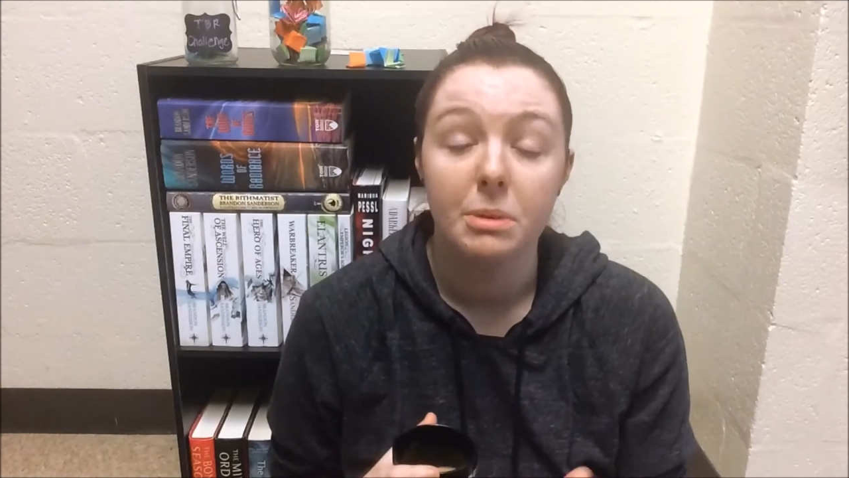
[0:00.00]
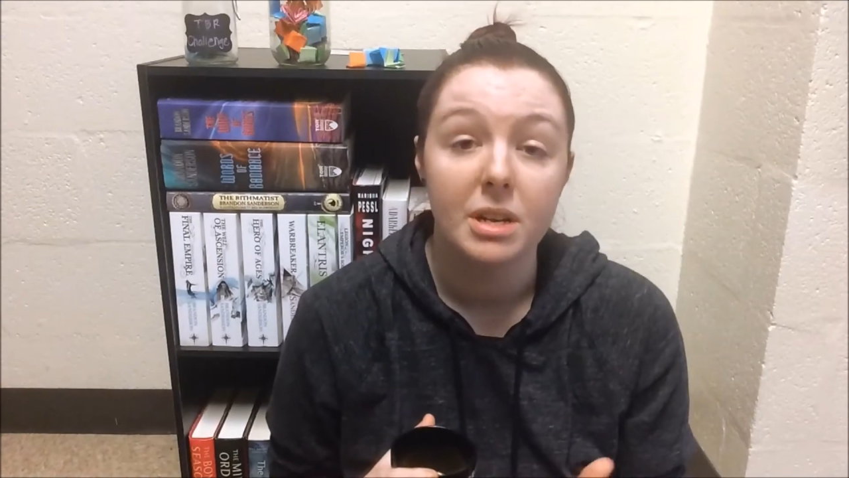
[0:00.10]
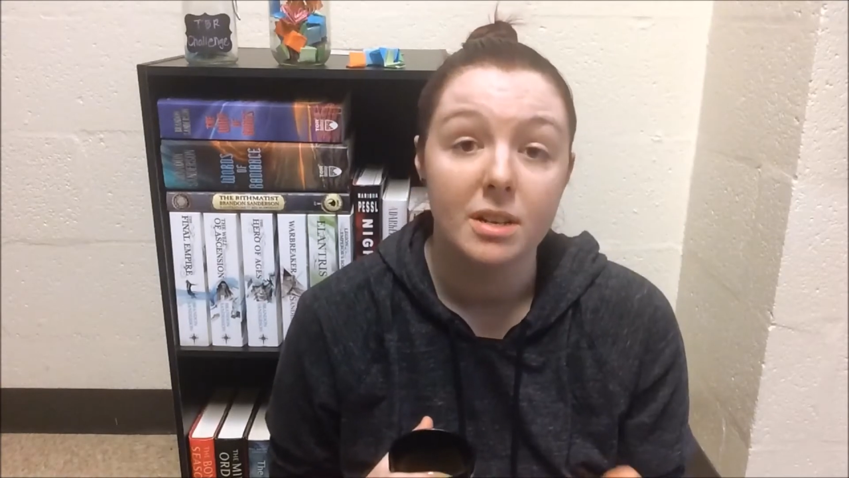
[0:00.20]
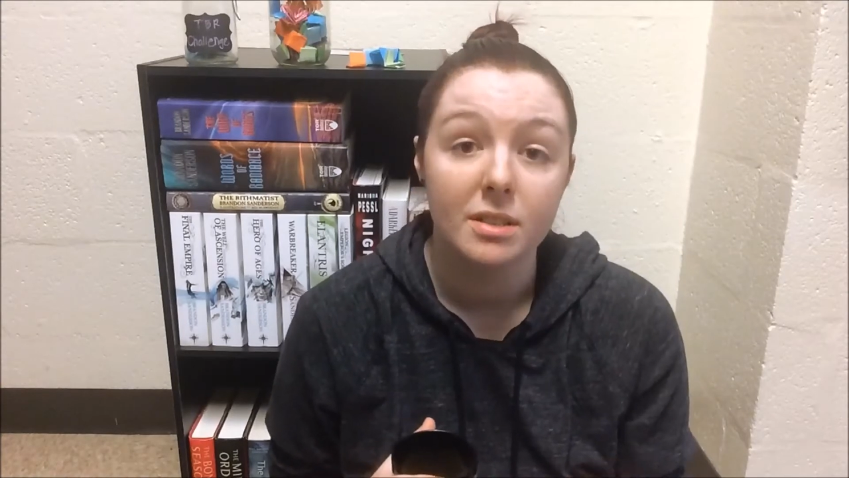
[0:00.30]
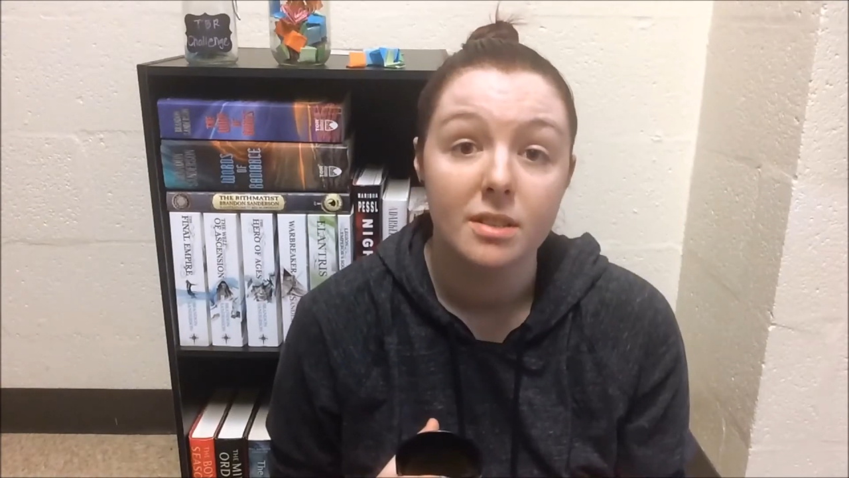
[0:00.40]

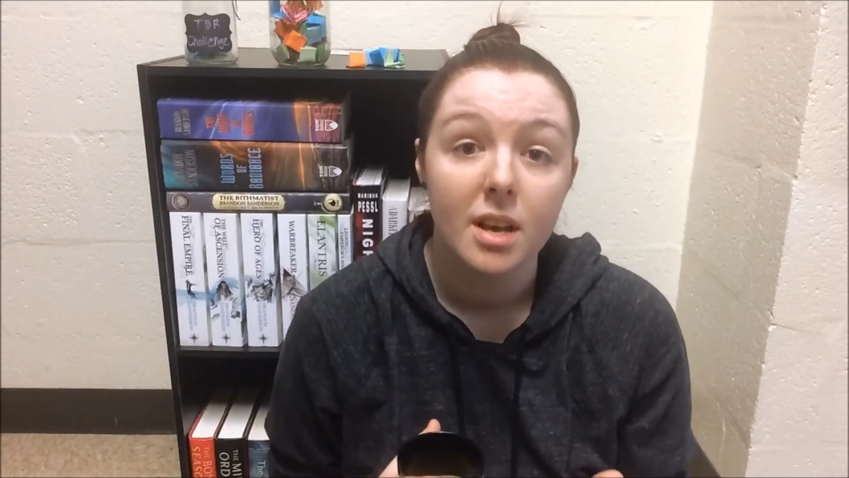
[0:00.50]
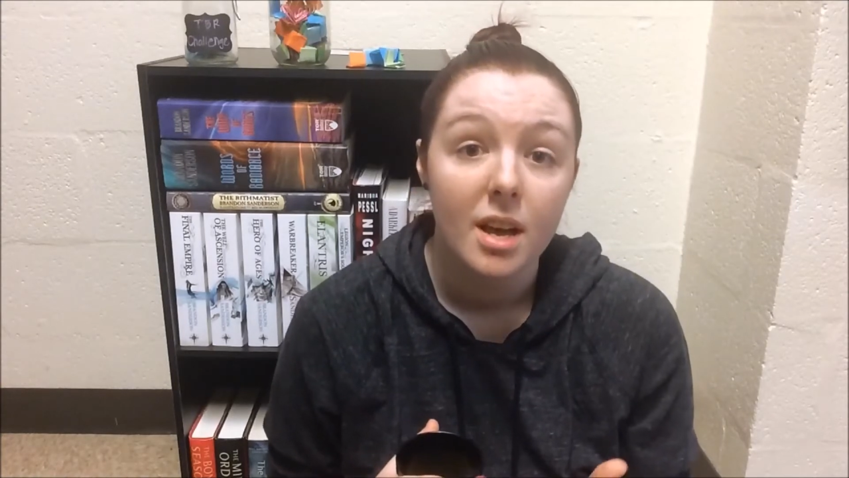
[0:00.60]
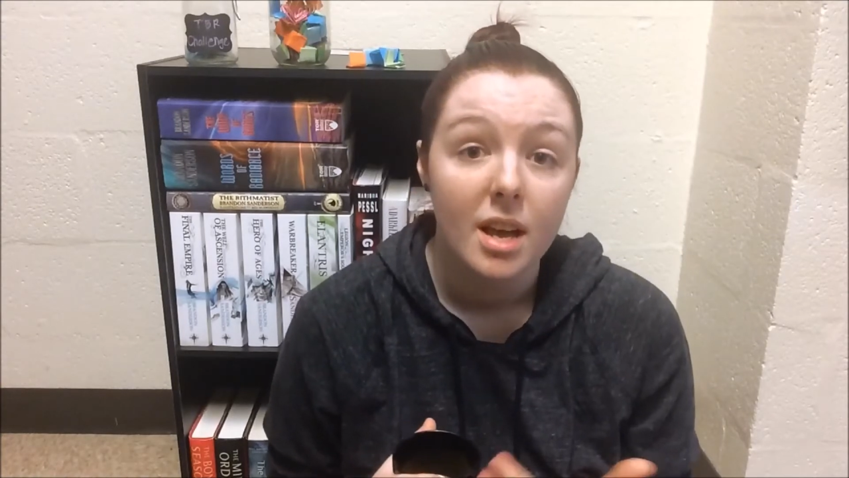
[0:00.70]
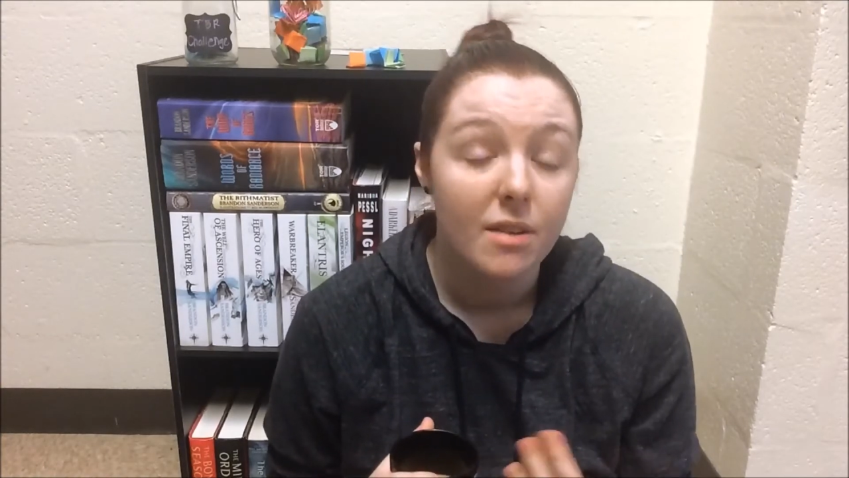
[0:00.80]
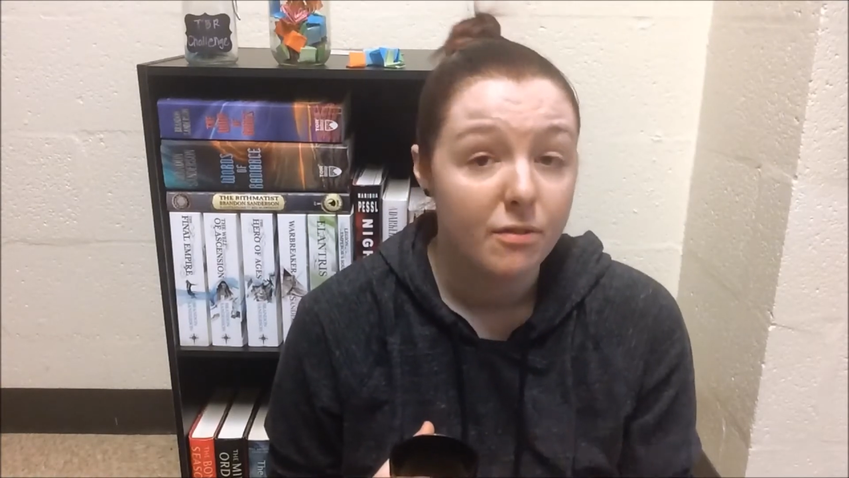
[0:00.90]
because
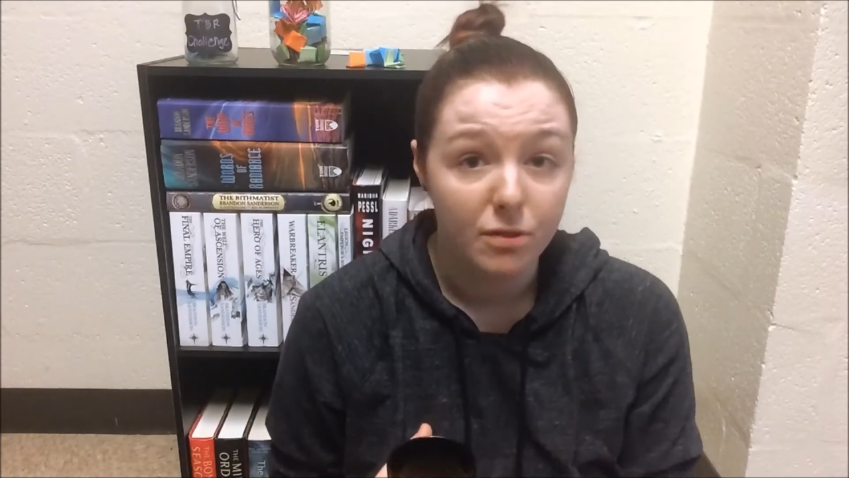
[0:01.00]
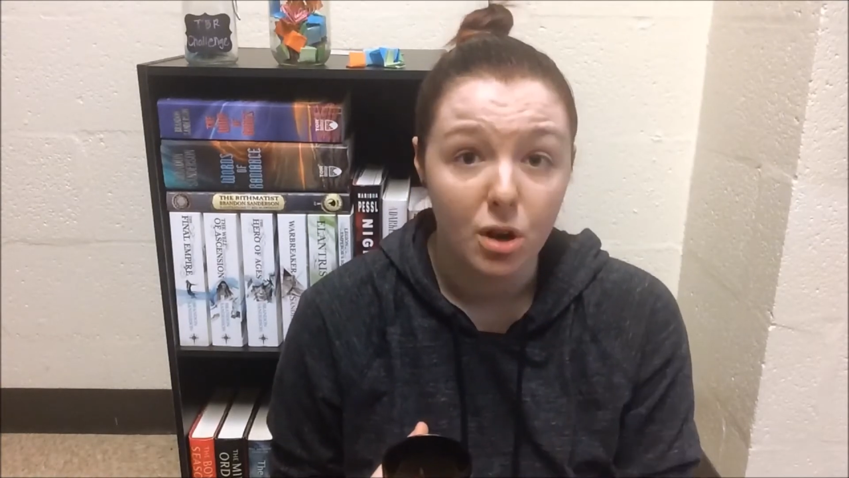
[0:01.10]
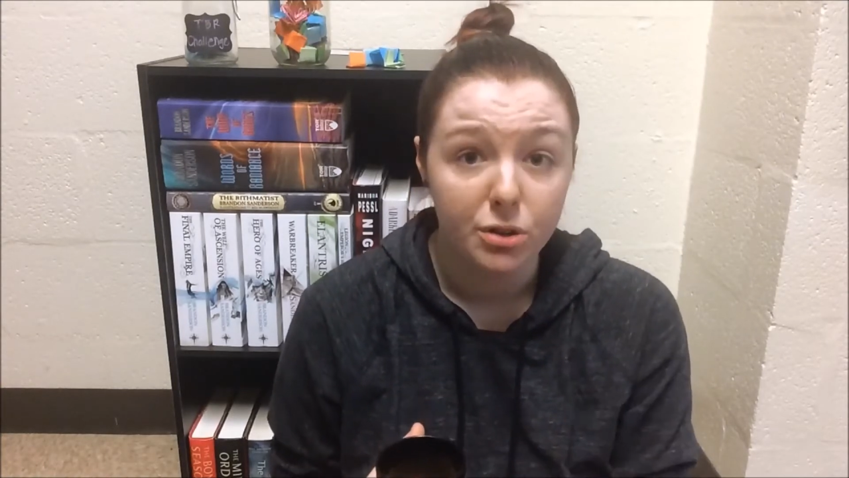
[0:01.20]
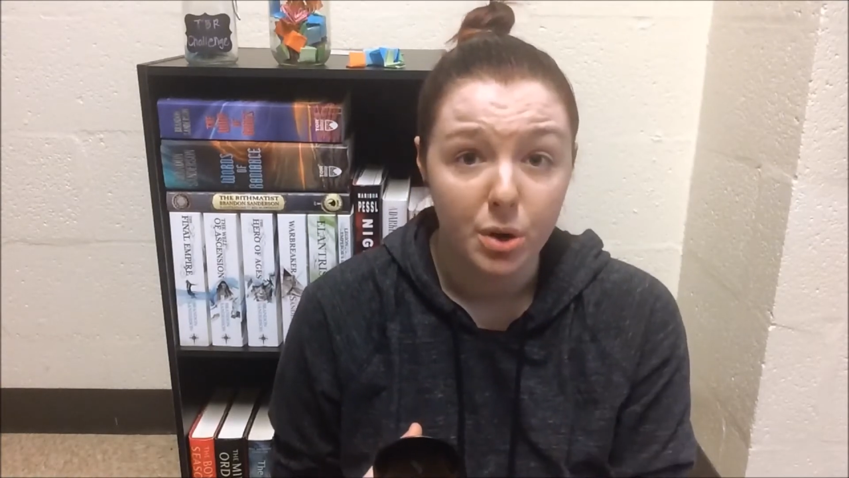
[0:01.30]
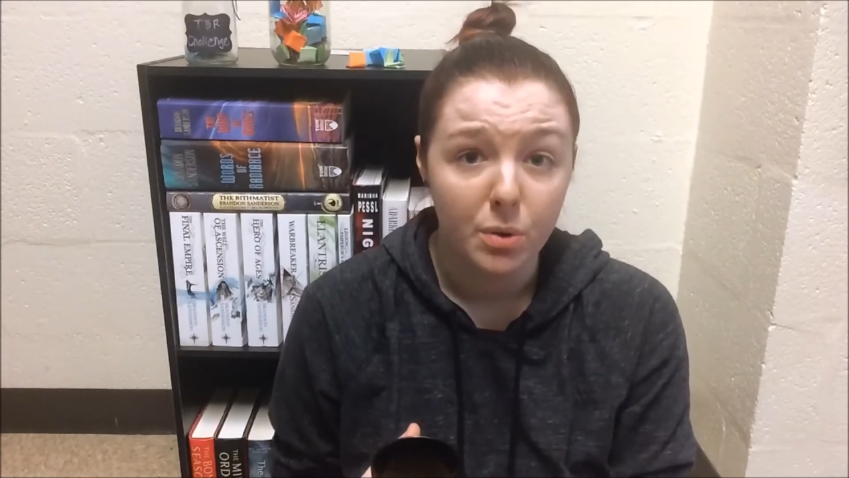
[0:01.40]
if
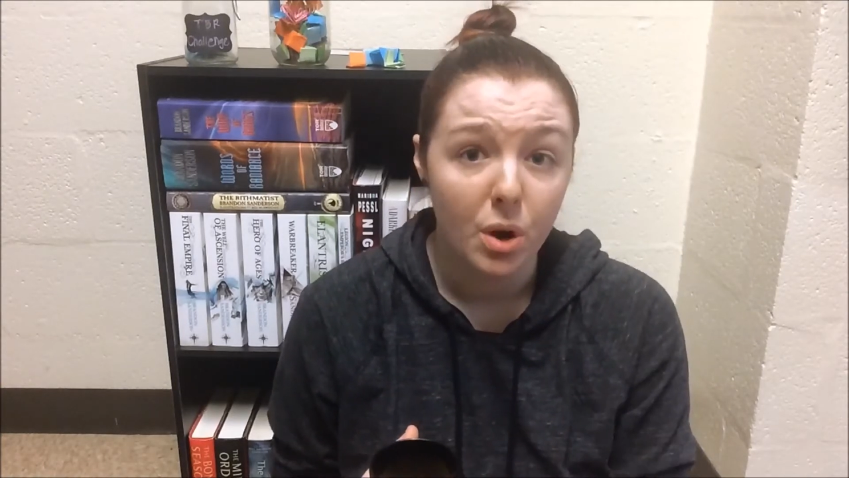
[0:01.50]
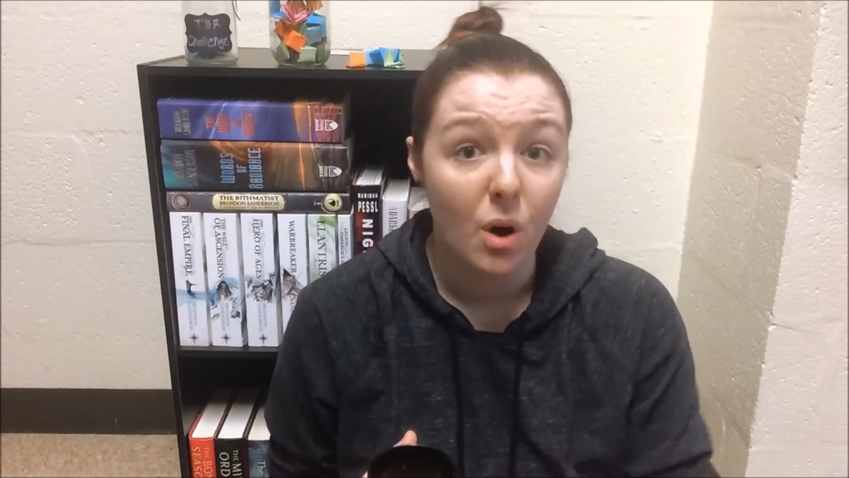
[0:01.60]
y'all don't know,